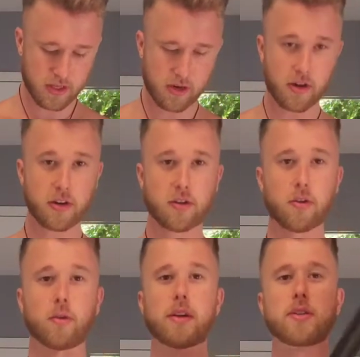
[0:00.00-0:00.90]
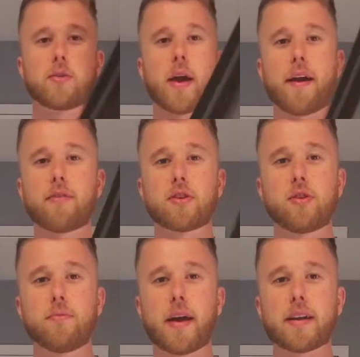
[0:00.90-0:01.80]
thing you're going to do is you have your
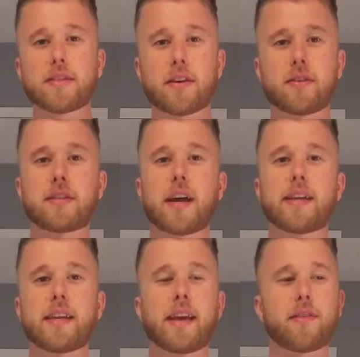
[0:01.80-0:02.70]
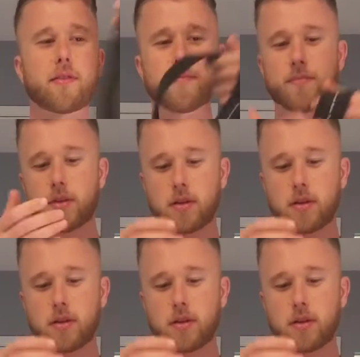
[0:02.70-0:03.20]
two bands that are tied together.